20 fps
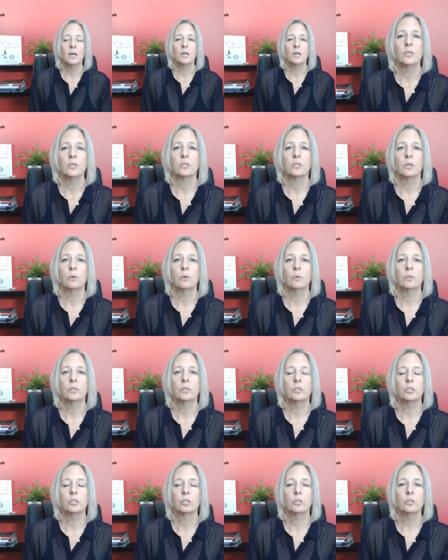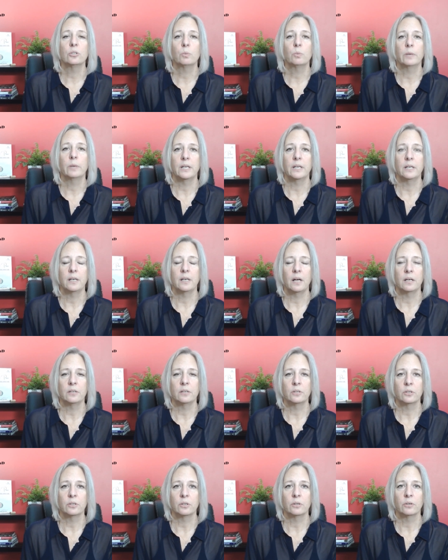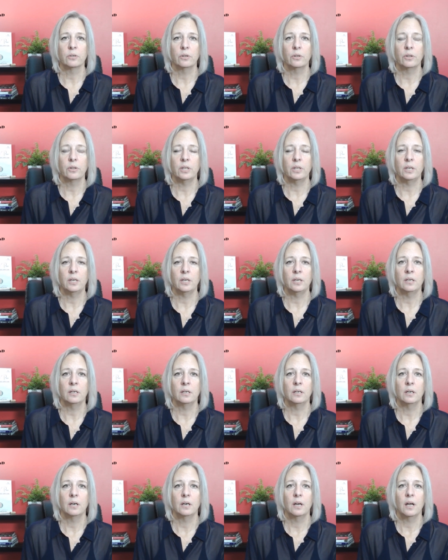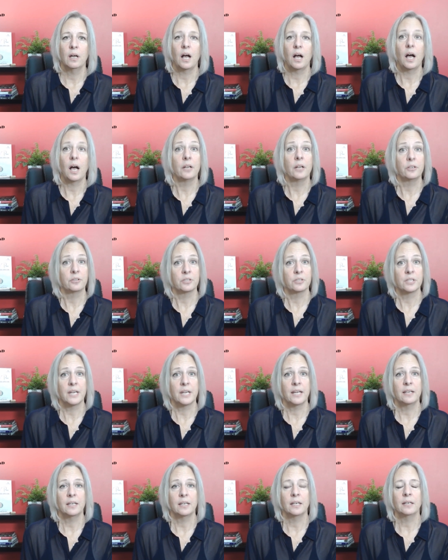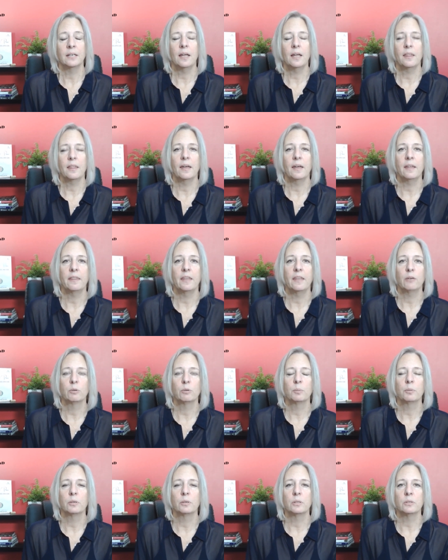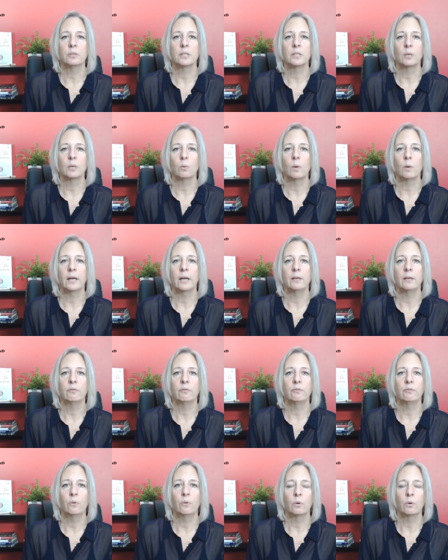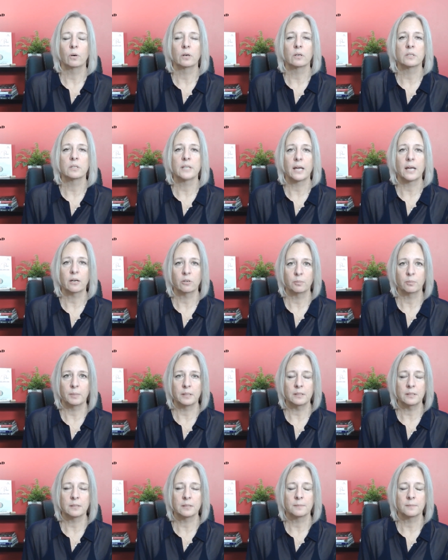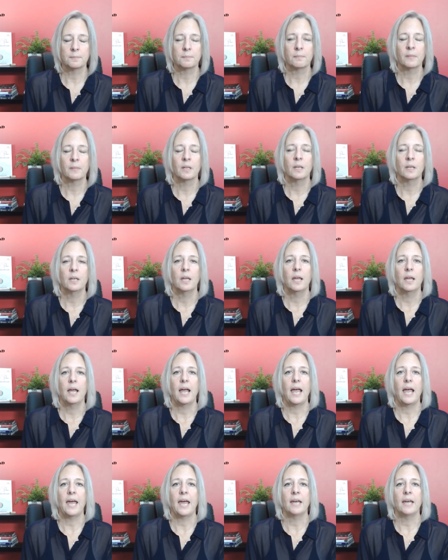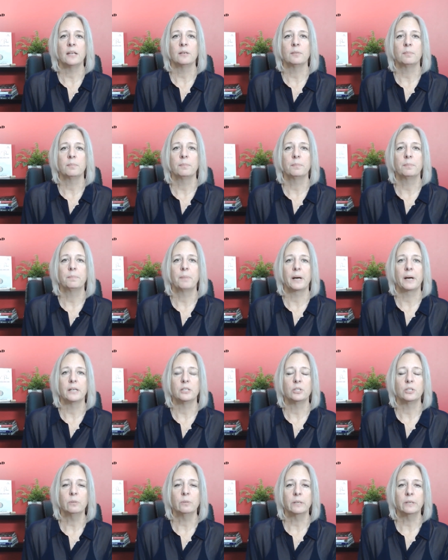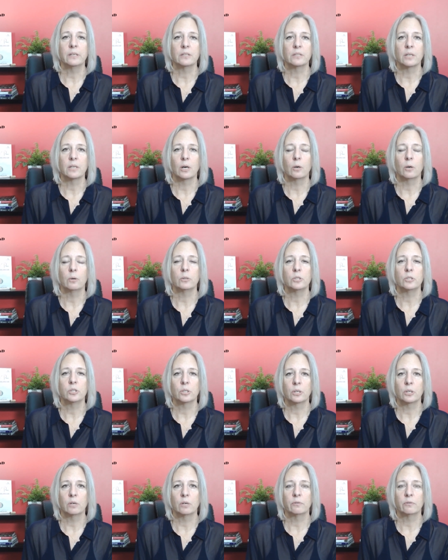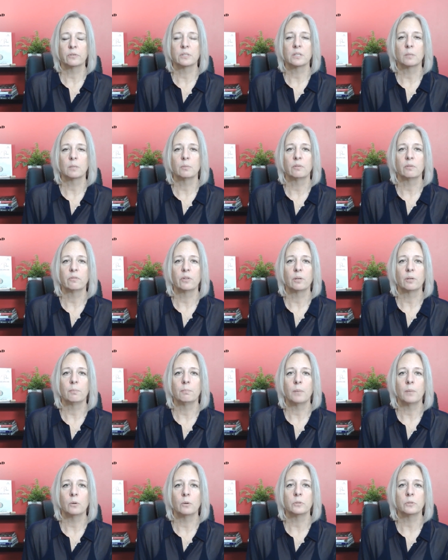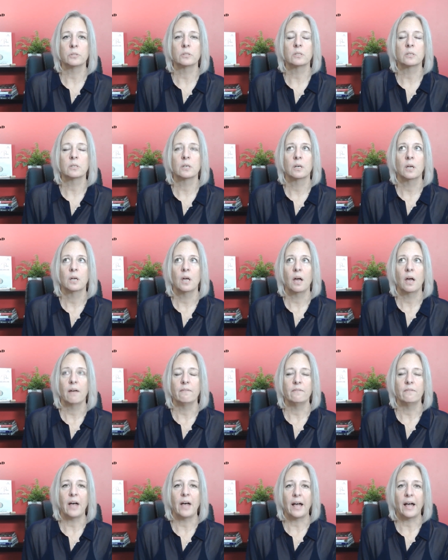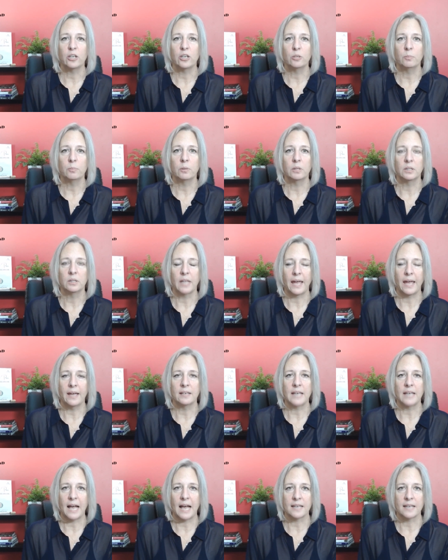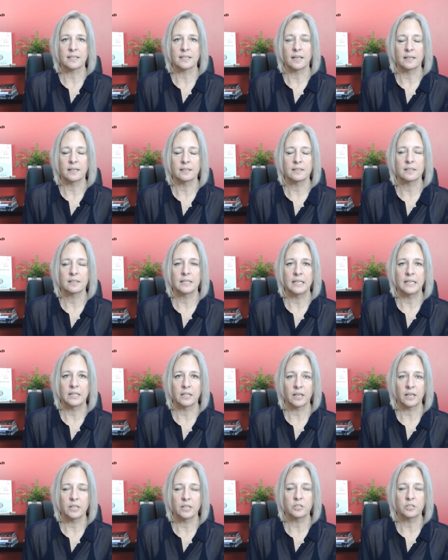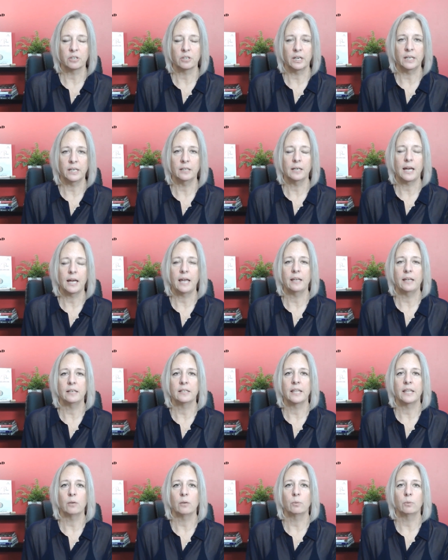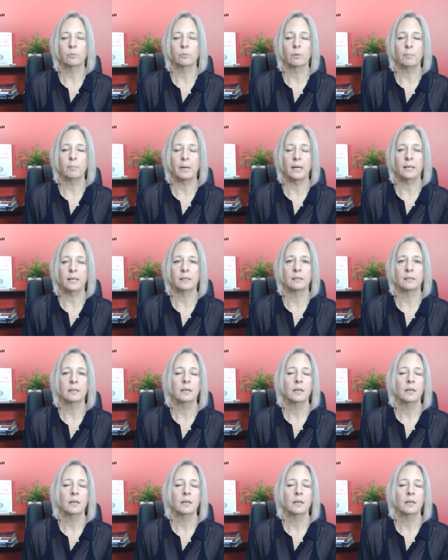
So the church went in under the understanding that they were producing wine for sacraments, and by doing so, took over some of the most valuable land assets in the country, and they would remain